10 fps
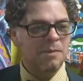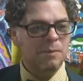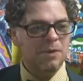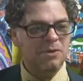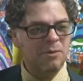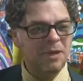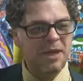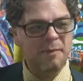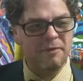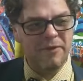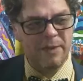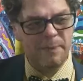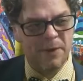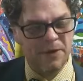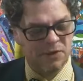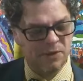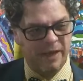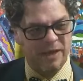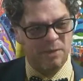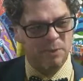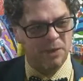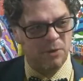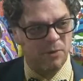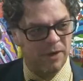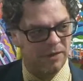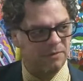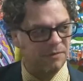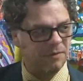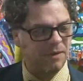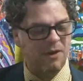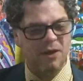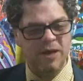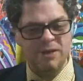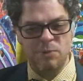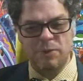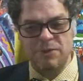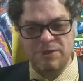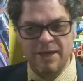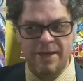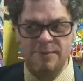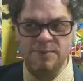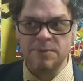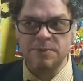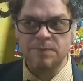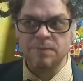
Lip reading: But normally I'm a vampire, so I could record at all kinds of weird times.